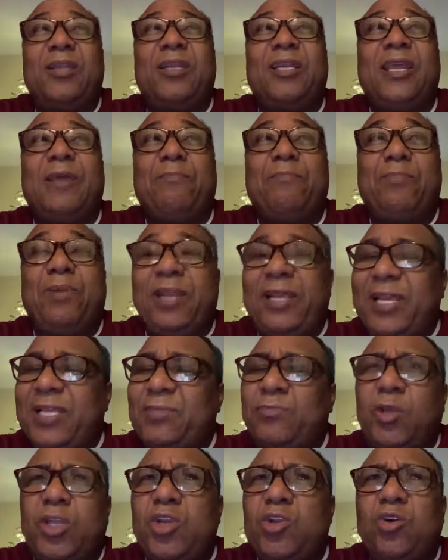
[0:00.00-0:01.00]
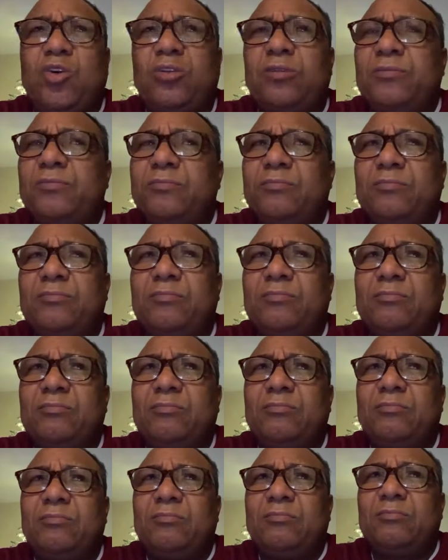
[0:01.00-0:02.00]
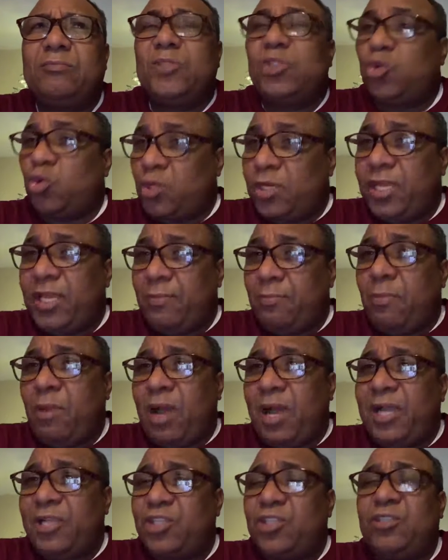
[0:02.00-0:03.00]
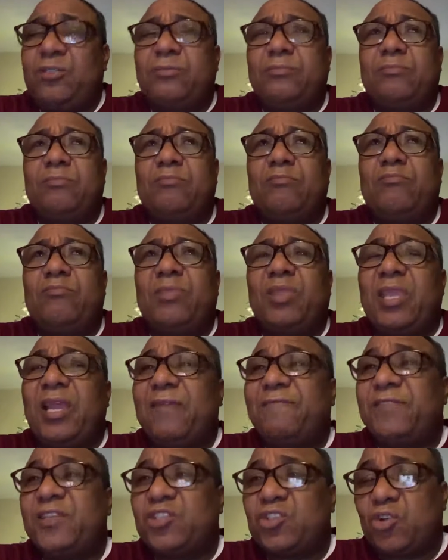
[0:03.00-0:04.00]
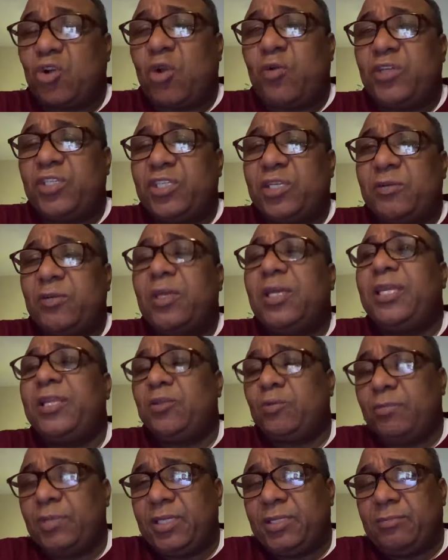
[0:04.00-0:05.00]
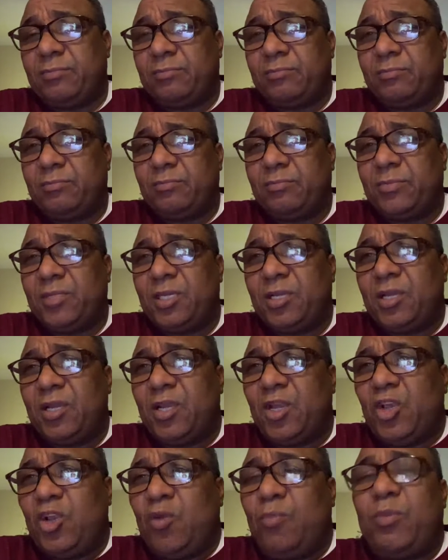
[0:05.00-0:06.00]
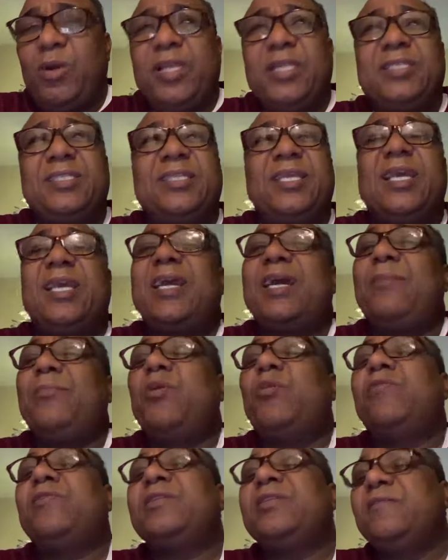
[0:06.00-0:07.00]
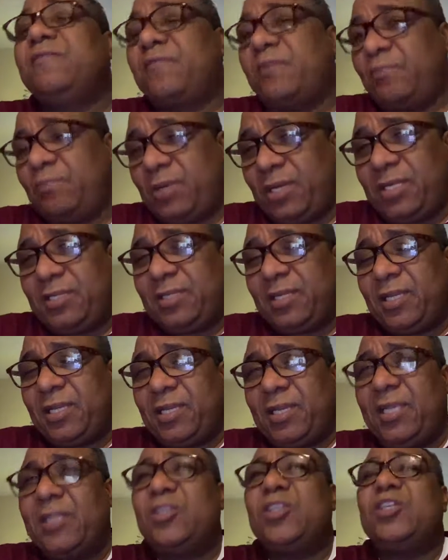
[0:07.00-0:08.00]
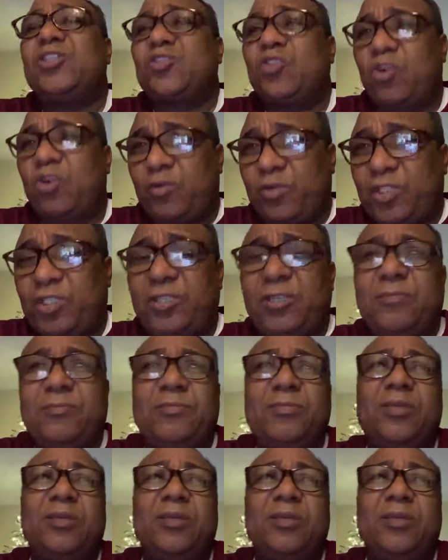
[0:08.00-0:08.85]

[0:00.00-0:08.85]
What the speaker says: Their plans, but you know, today March have discouraged them a little bit. But they still coming with different plans again. It's discouraged them.